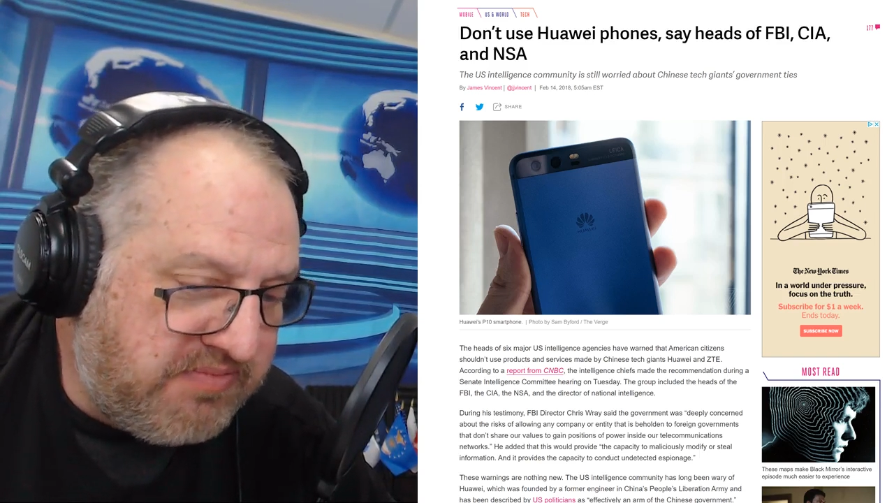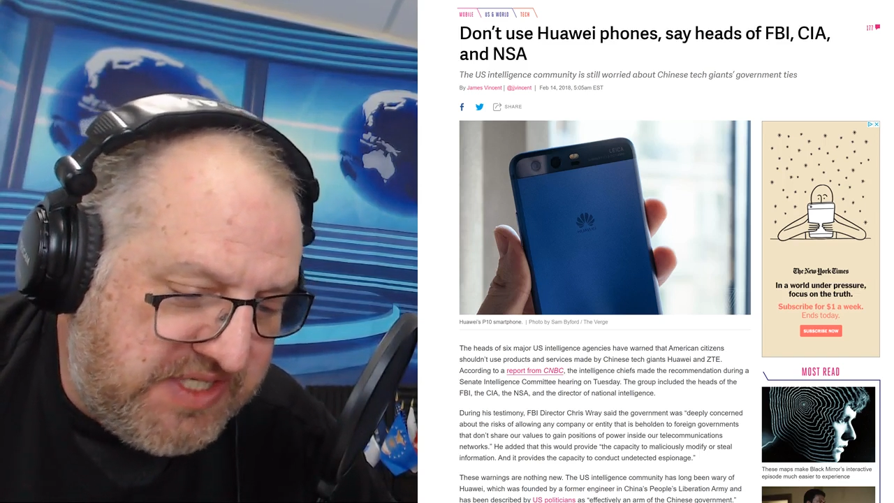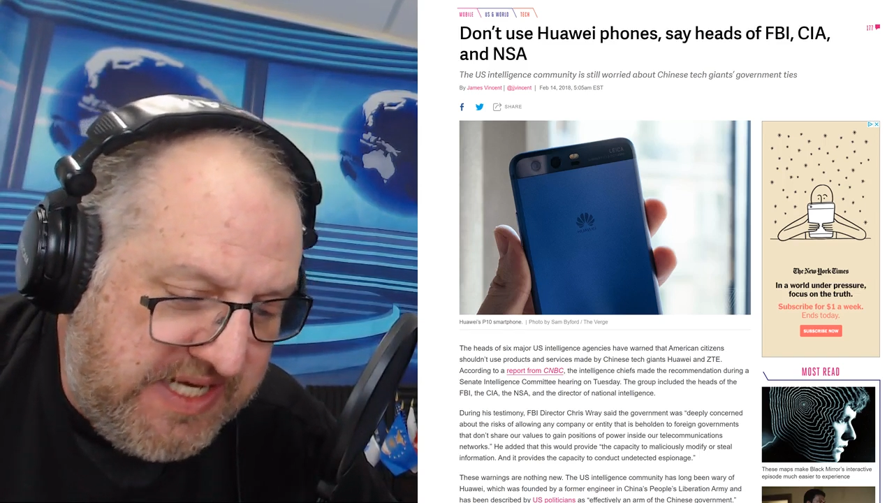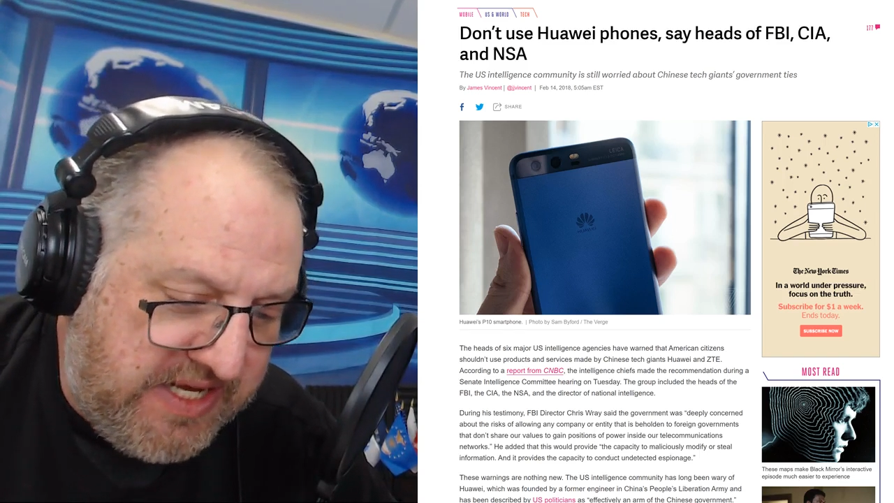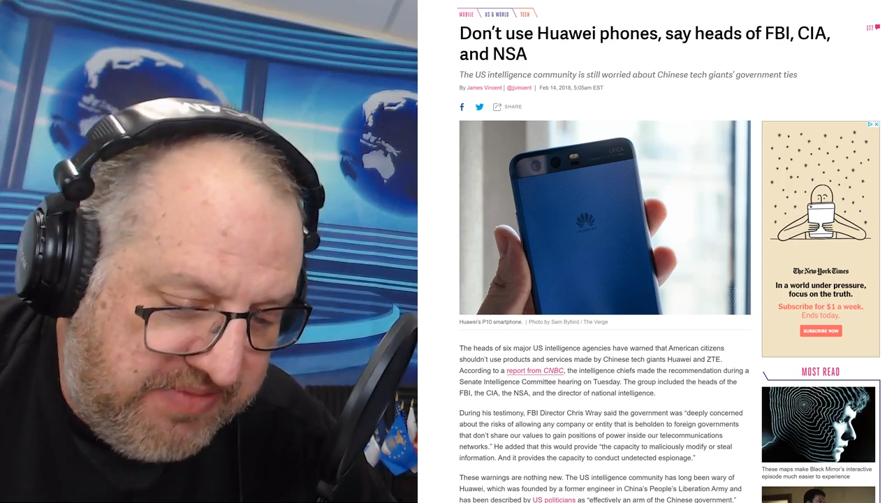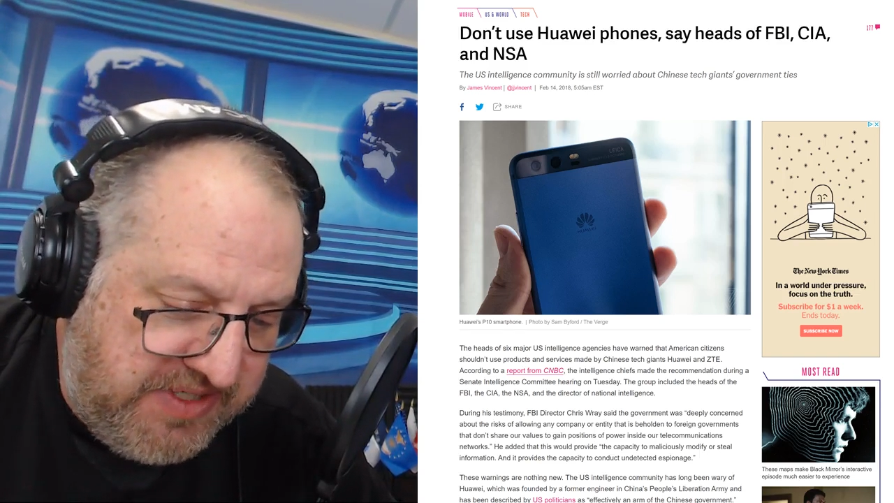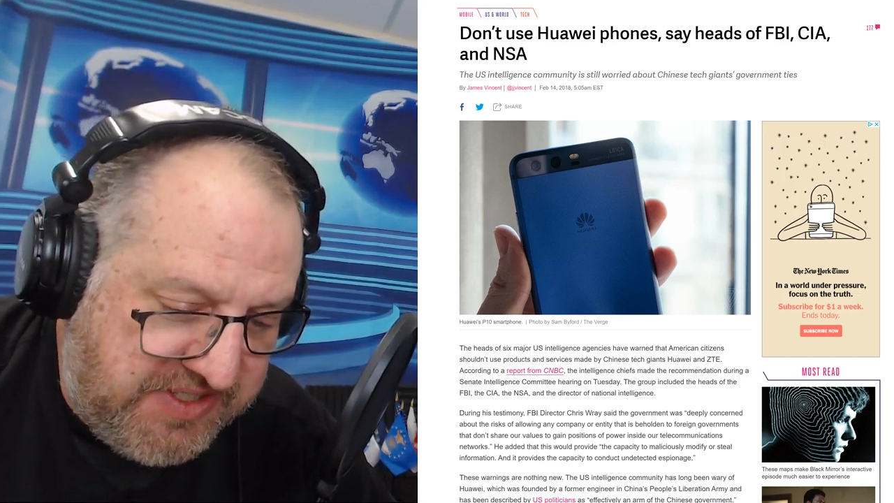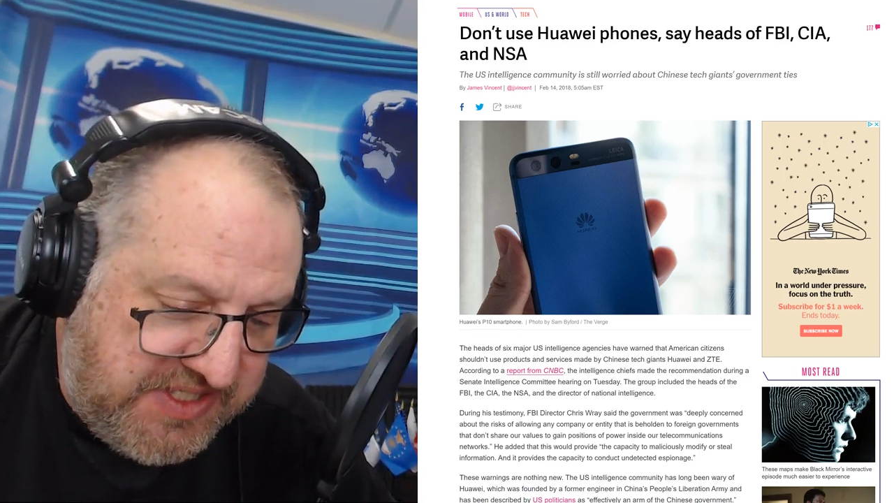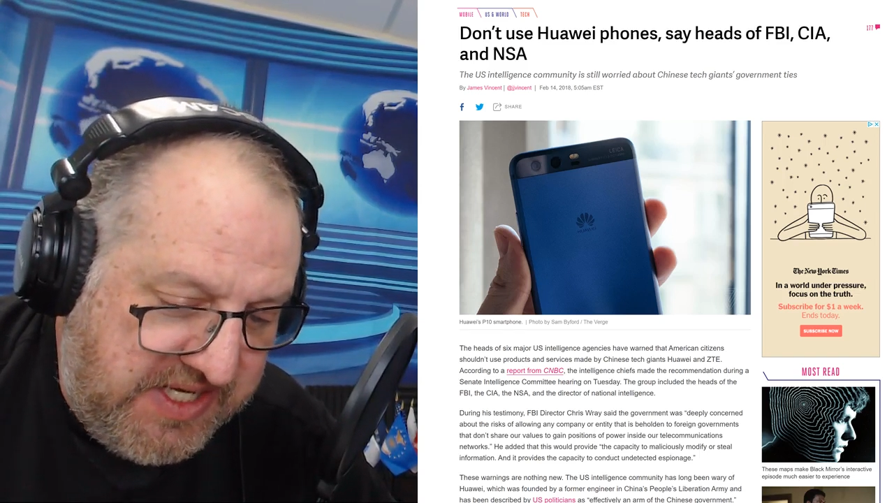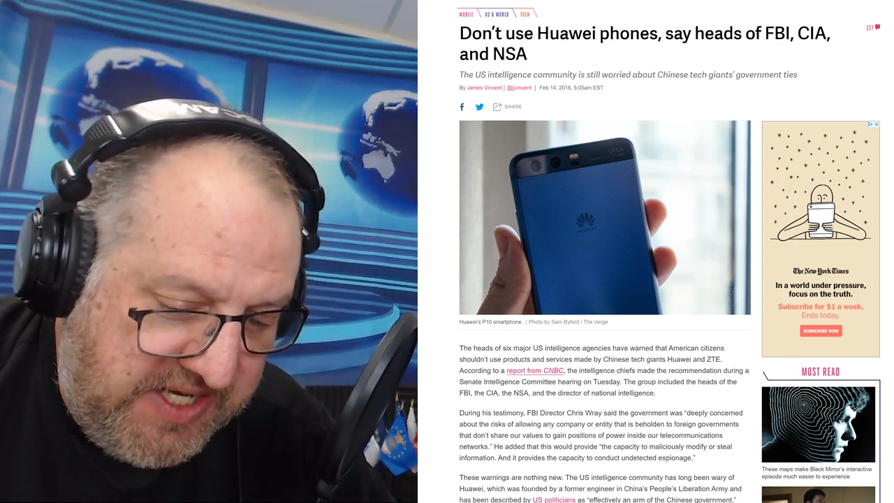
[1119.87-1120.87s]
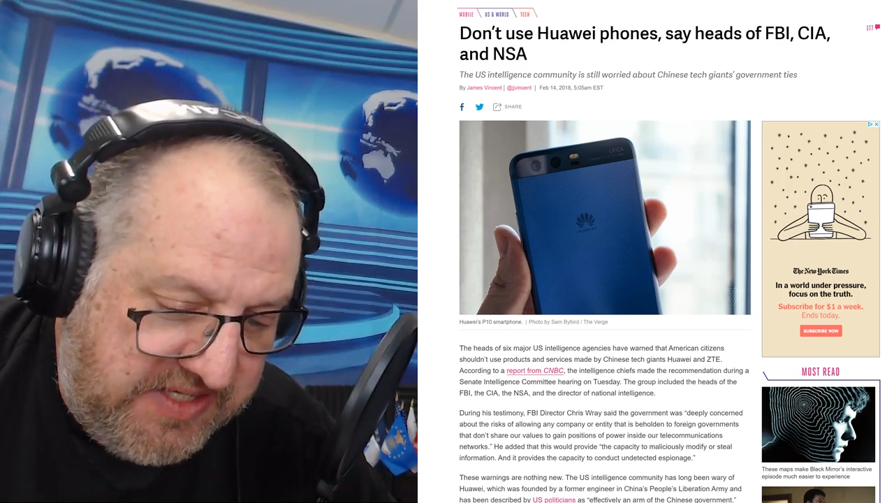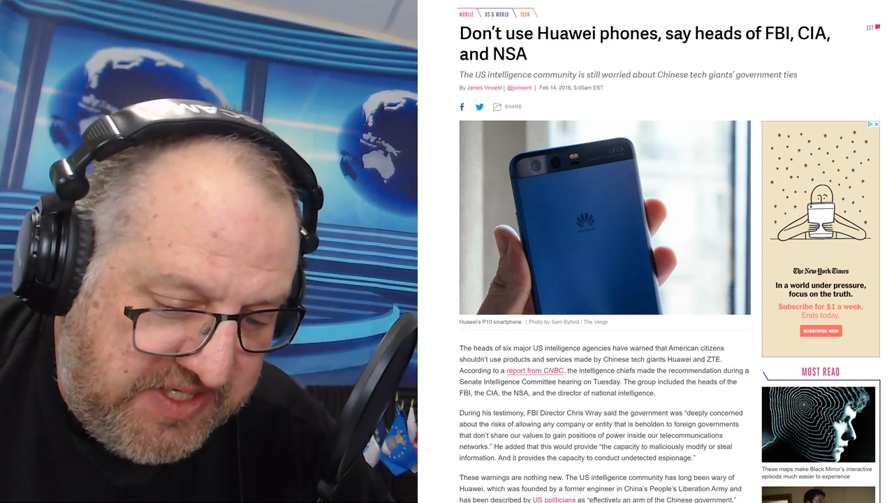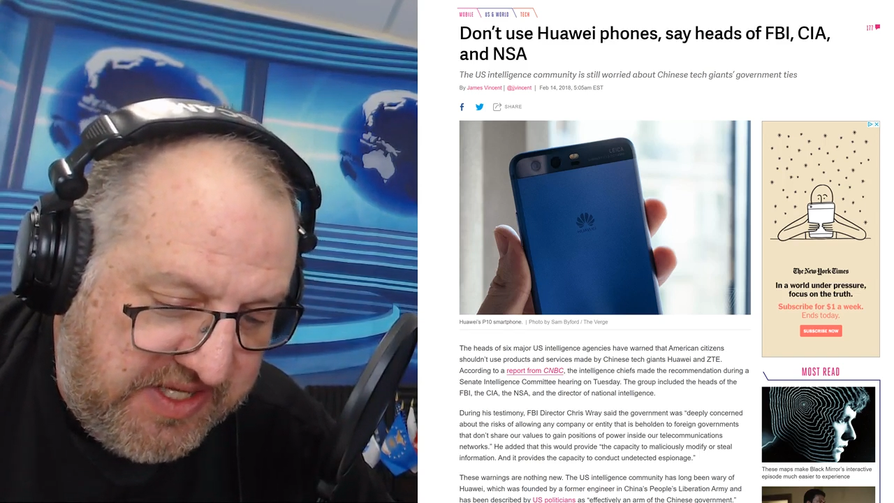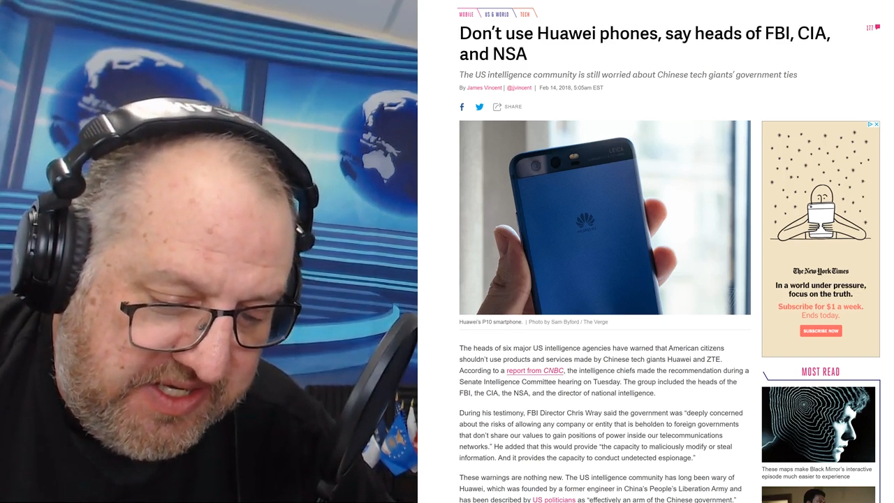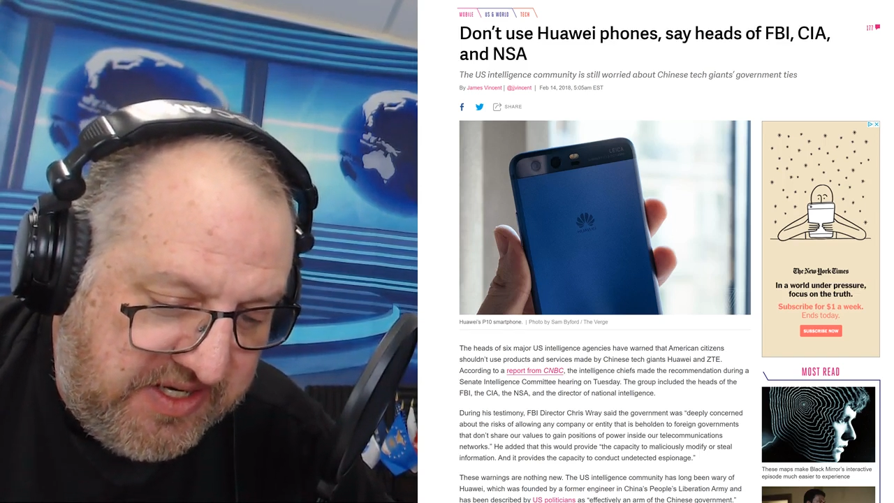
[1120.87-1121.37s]
CNBC.
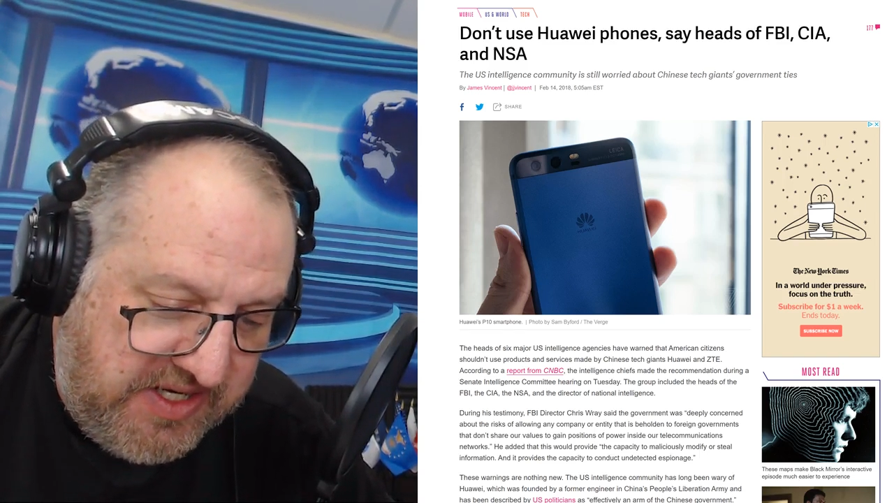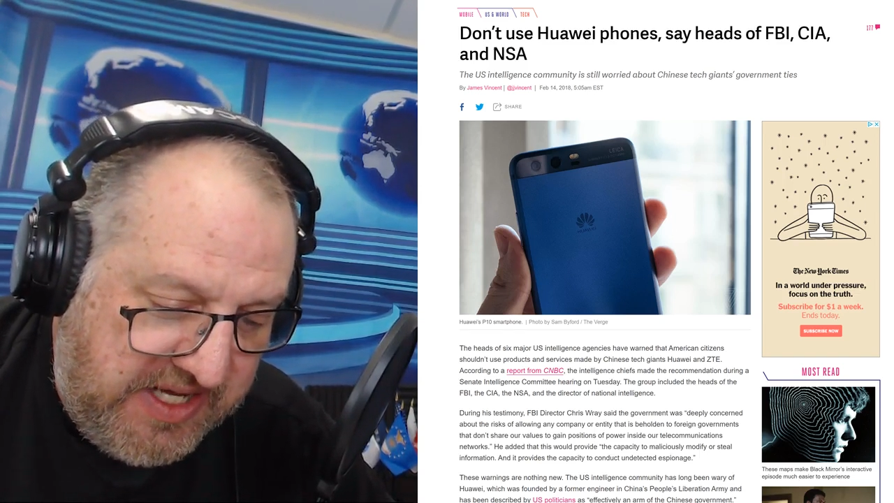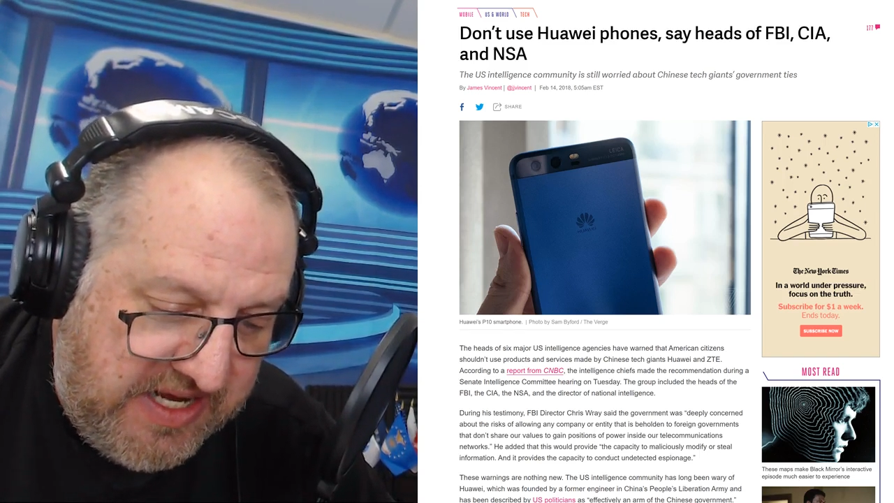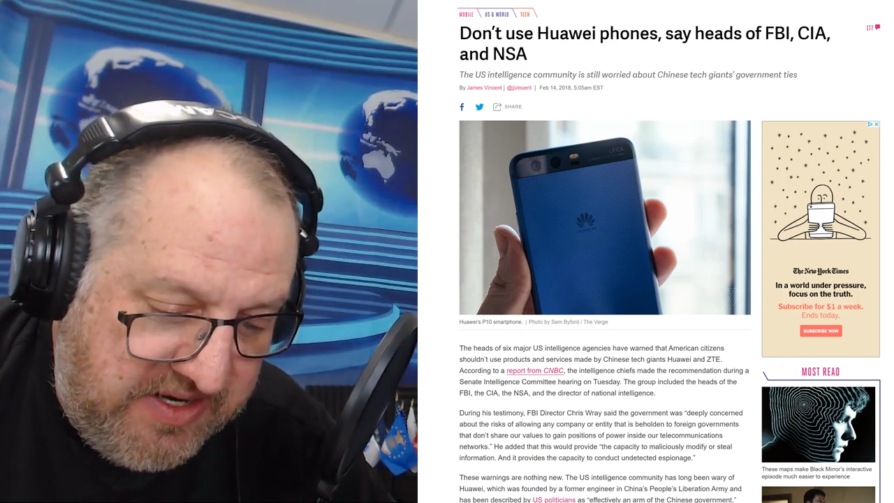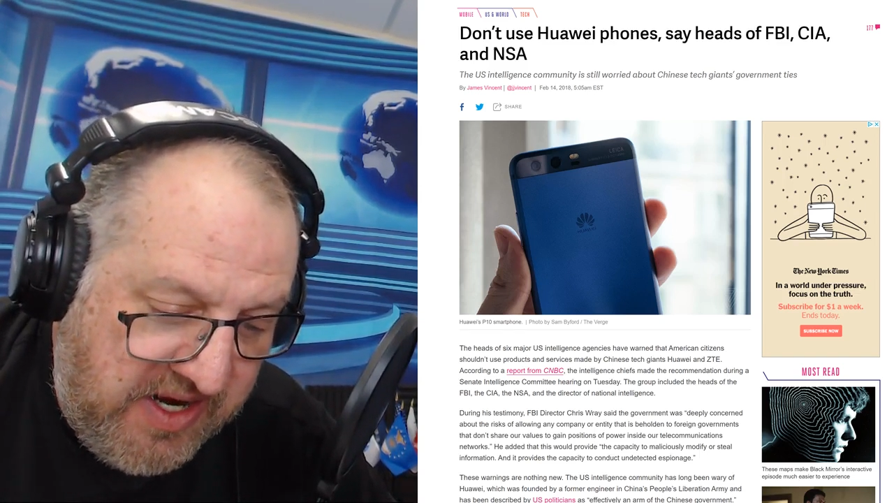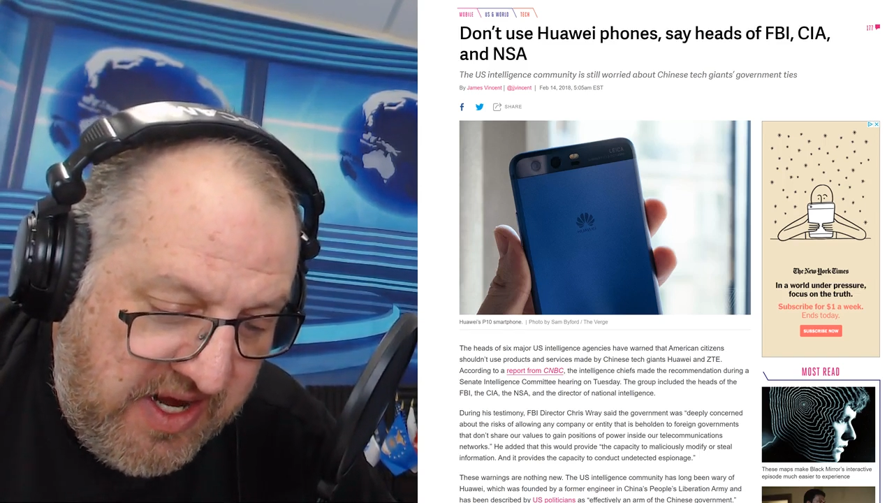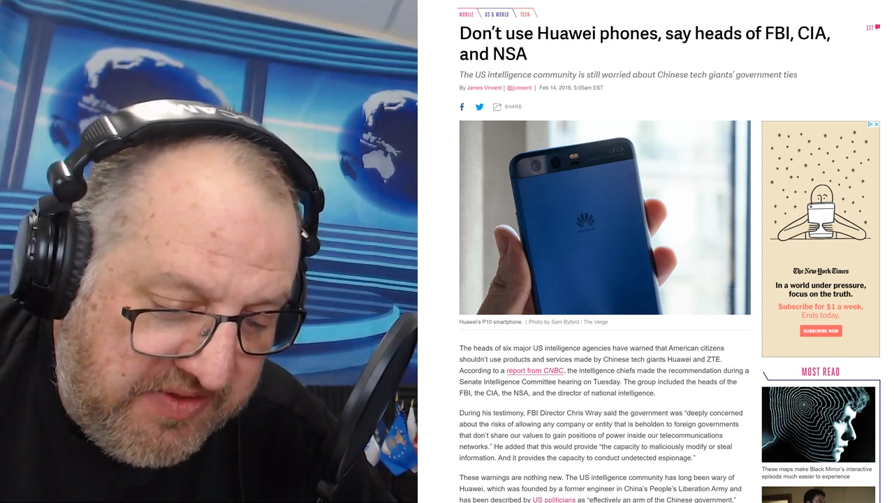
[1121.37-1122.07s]
See, they did it again.